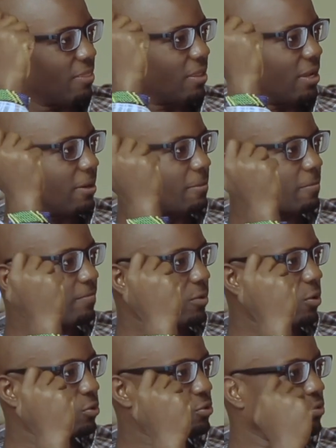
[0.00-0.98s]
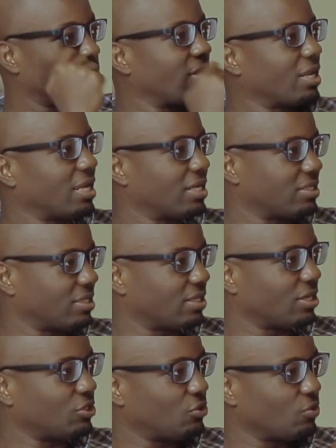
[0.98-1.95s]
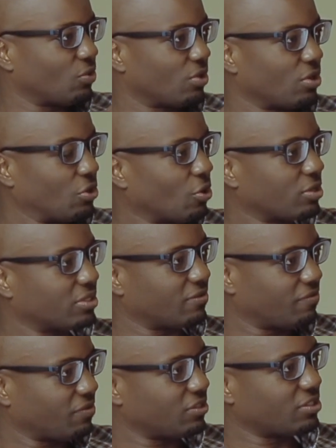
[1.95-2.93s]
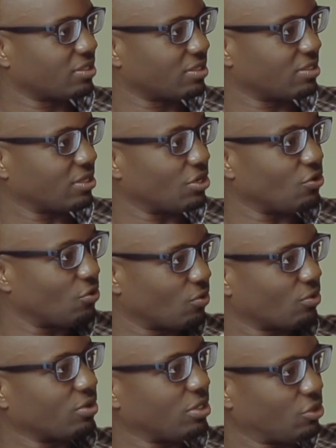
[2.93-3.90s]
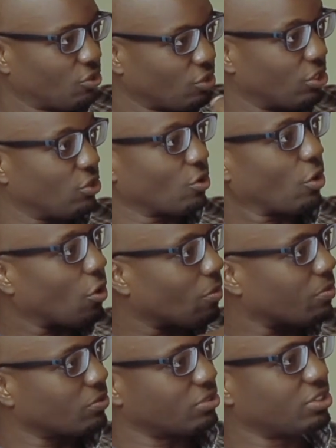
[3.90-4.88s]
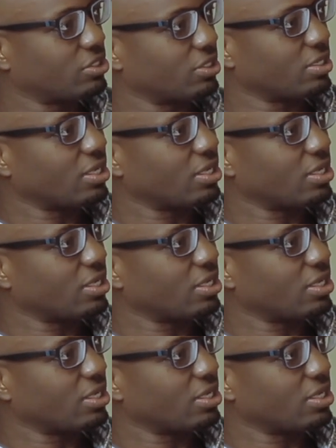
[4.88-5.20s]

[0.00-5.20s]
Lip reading: then also realizing that you're not sufficient in your composition